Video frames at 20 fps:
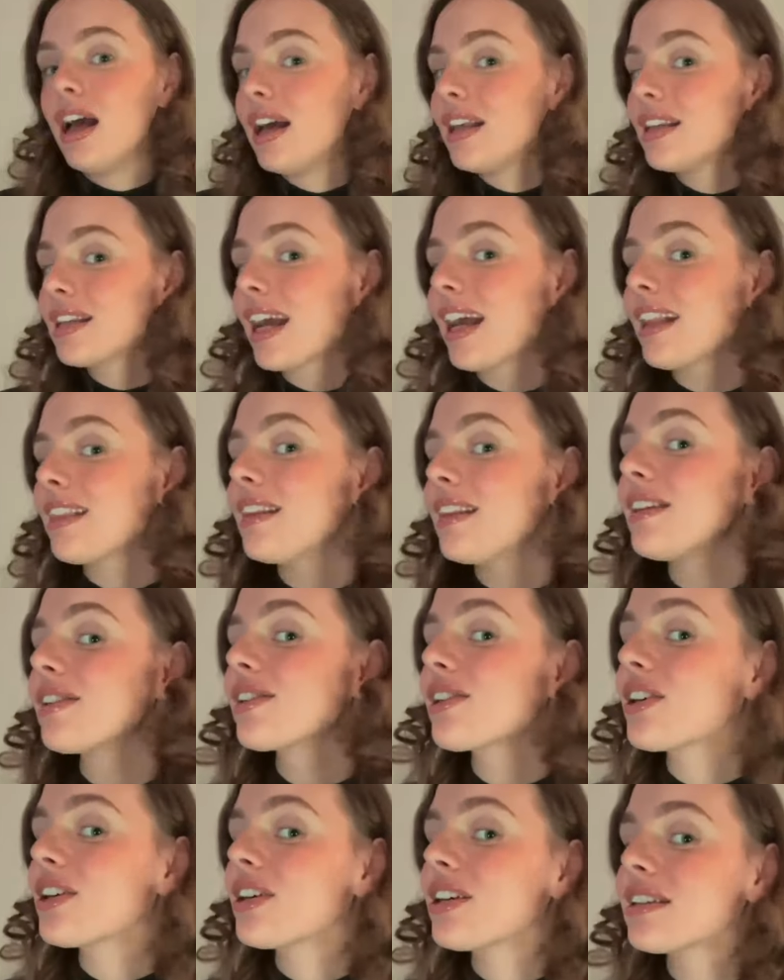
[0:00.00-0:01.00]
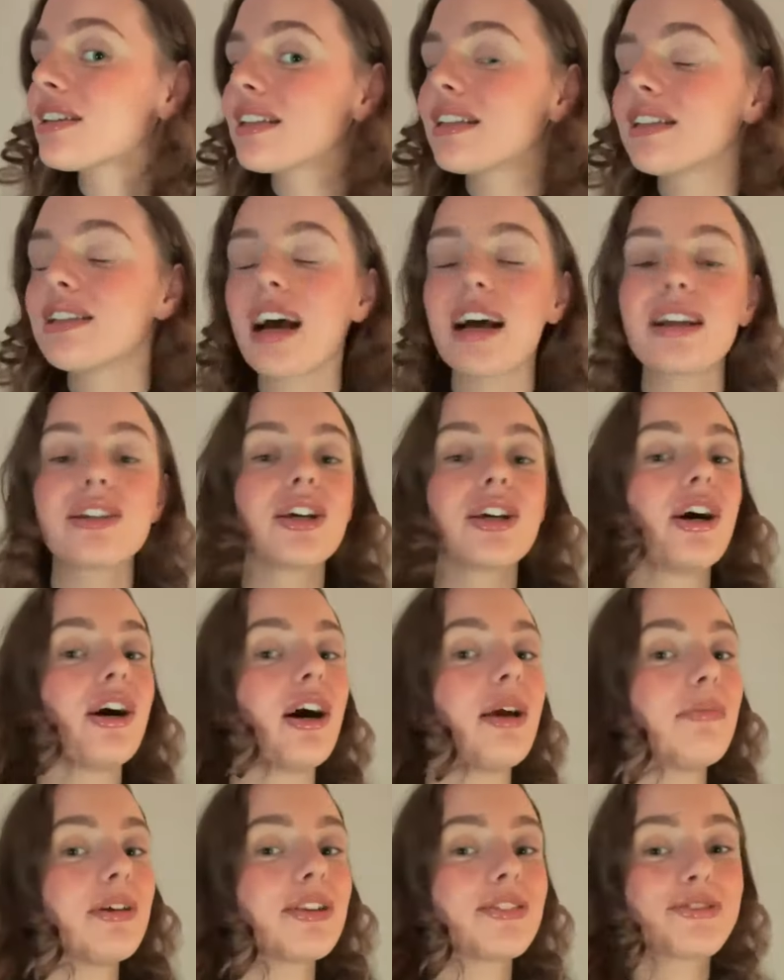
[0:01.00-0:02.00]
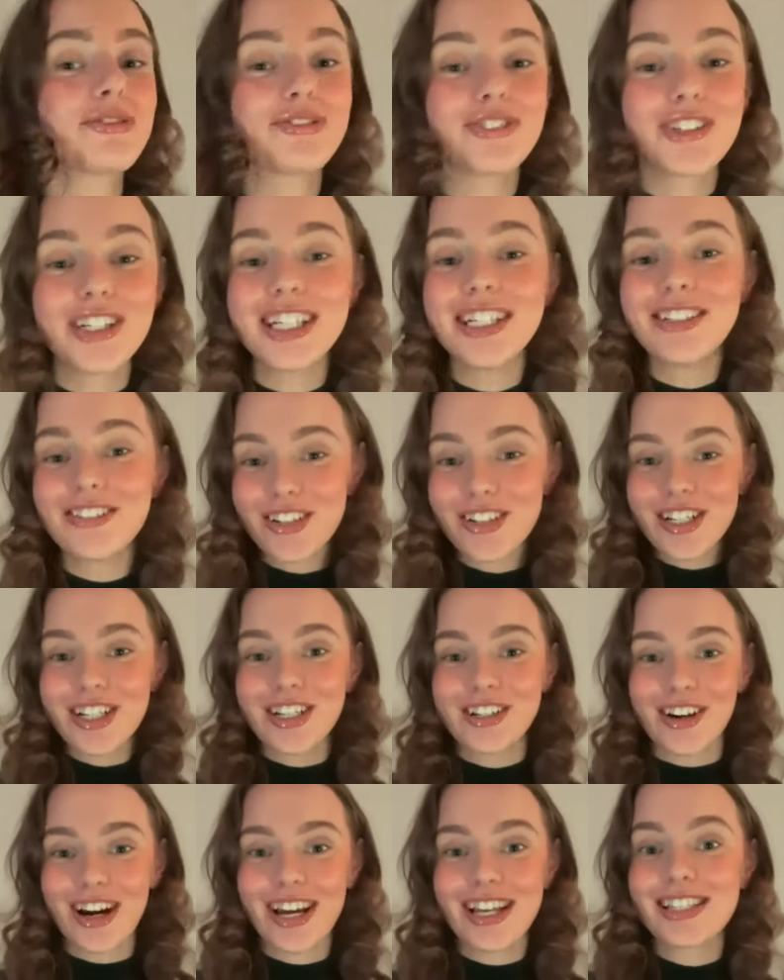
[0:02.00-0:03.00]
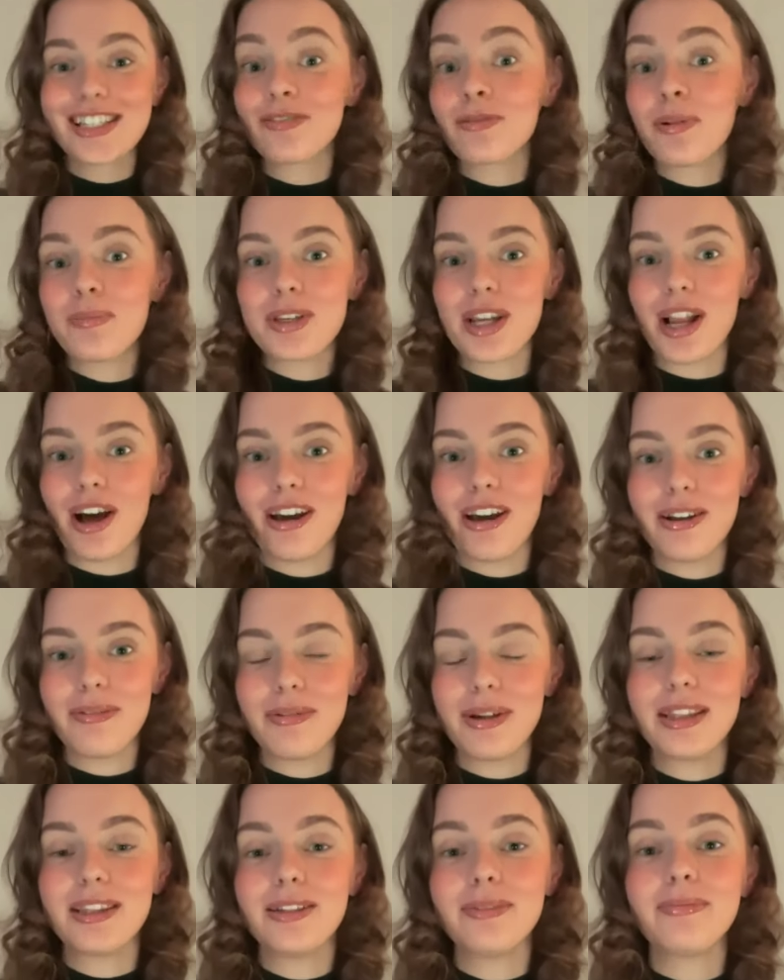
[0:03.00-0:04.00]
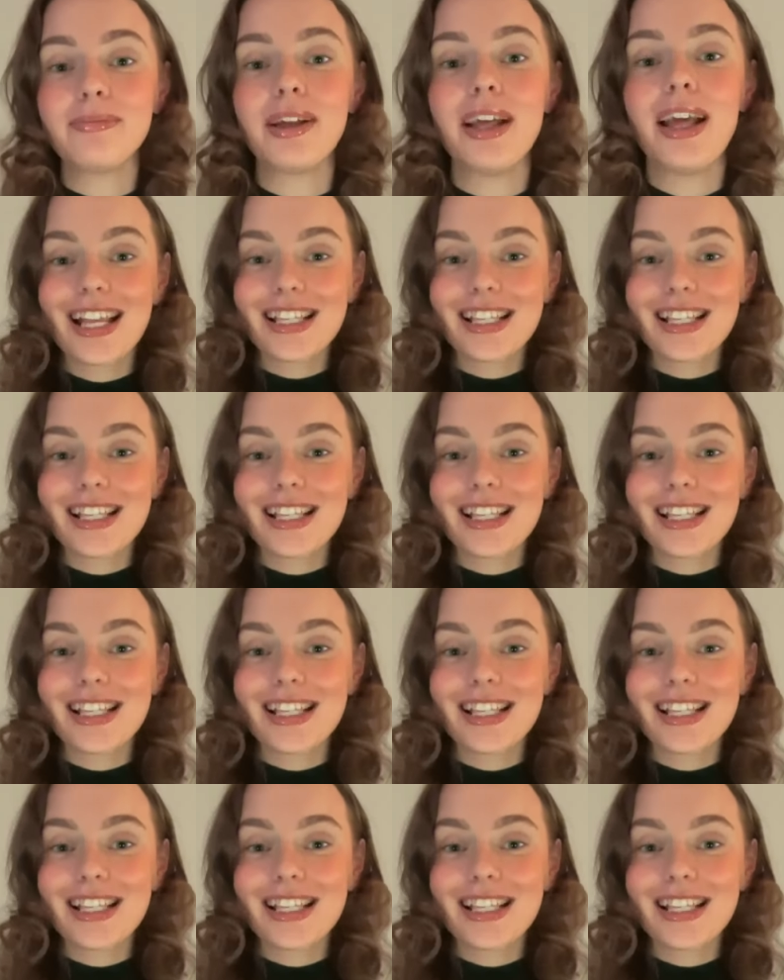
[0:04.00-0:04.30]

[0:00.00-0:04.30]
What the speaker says: To get these curls in that time is really, really great. So I'm delighted with them.